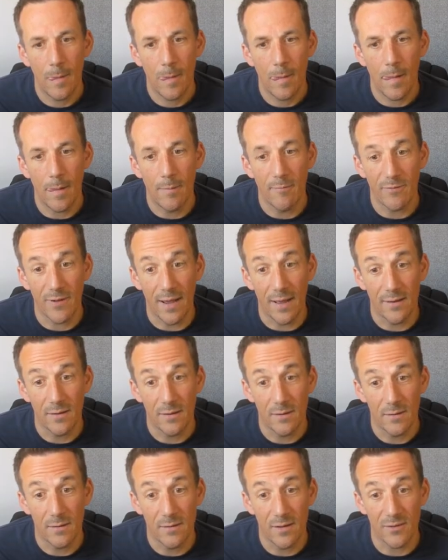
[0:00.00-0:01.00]
in
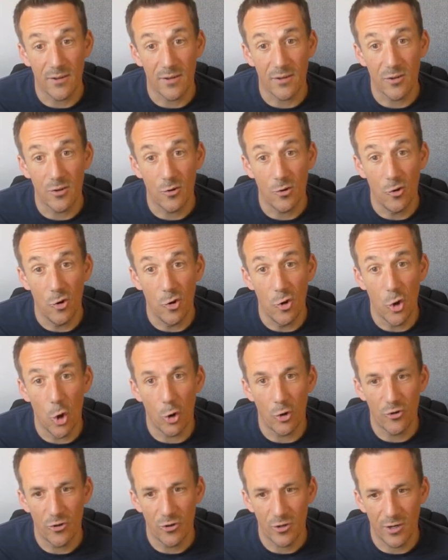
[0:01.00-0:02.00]
fact, does it
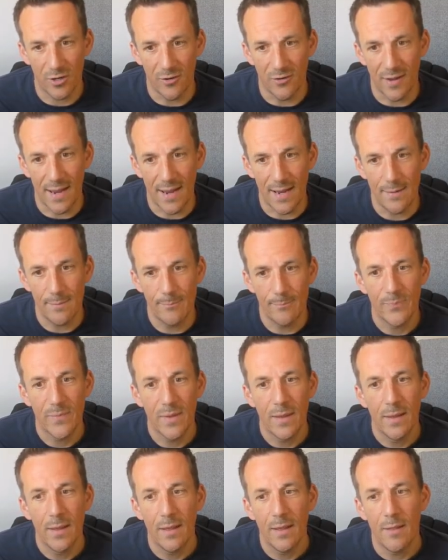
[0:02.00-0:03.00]
not contain
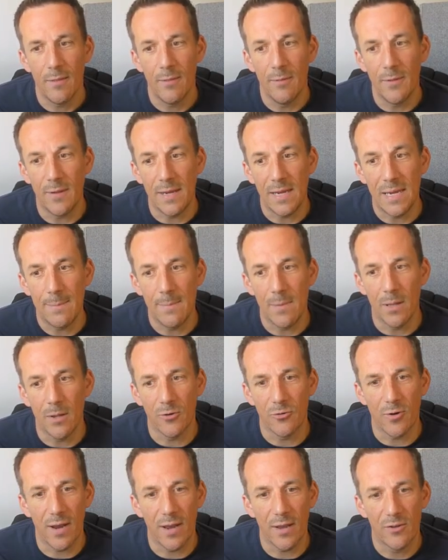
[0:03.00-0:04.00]
the email
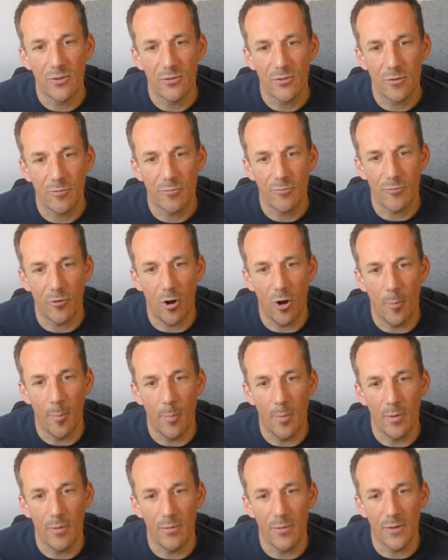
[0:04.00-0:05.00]
address
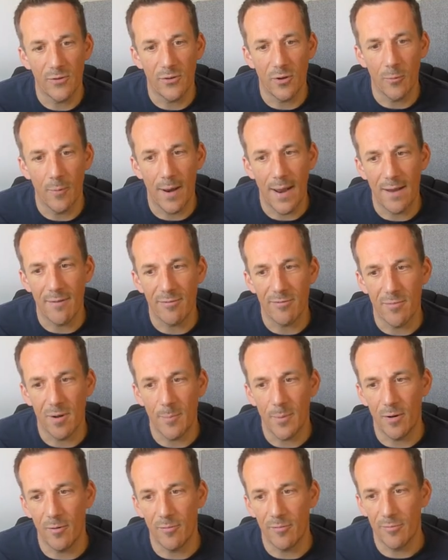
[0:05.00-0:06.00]
from this array from
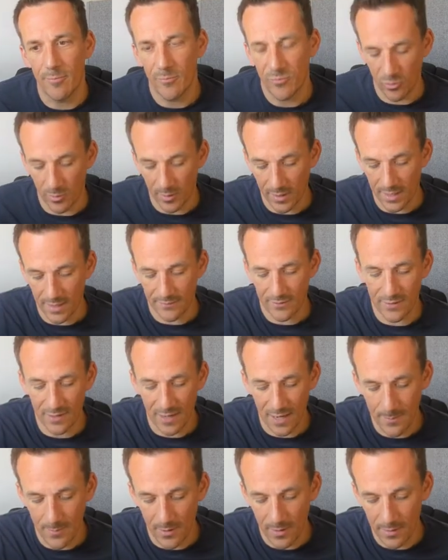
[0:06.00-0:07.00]
above. So we're going to have to
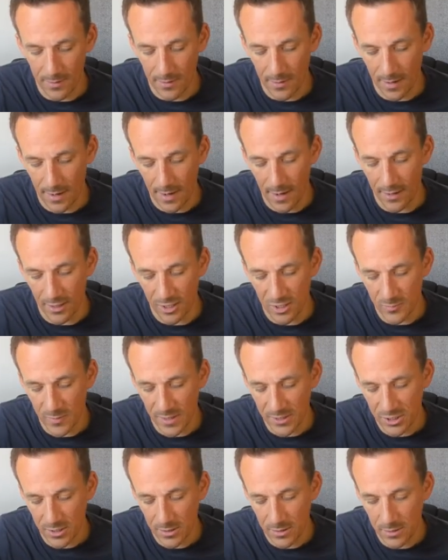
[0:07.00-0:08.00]
type in an
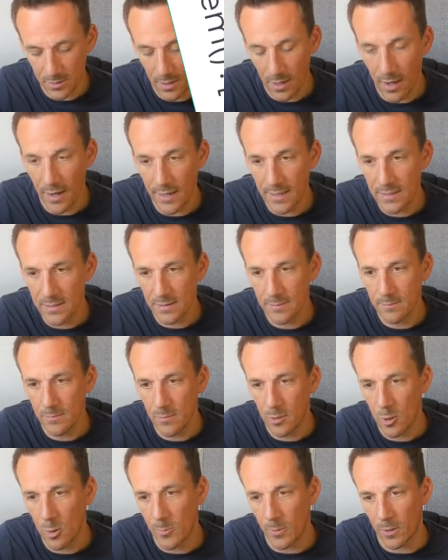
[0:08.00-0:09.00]
expression, item,
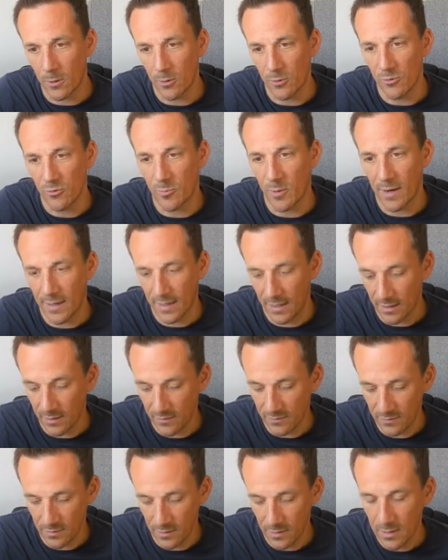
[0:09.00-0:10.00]
open, close
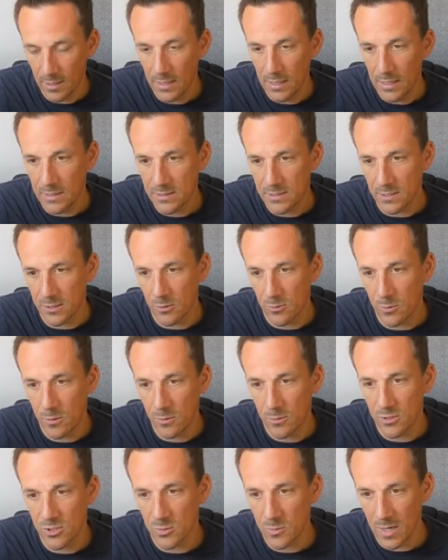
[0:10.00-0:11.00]
brackets, single quote,
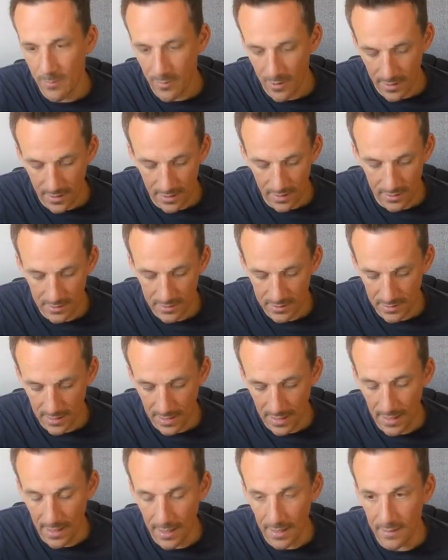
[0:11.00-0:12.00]
square brackets,
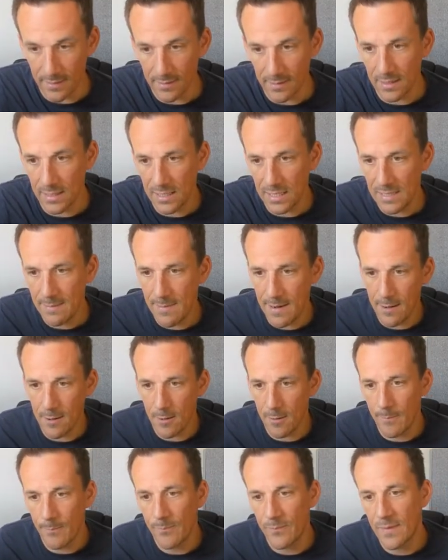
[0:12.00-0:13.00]
and
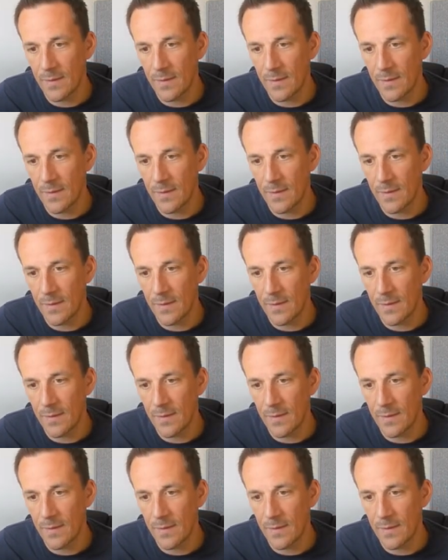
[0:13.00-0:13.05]
email.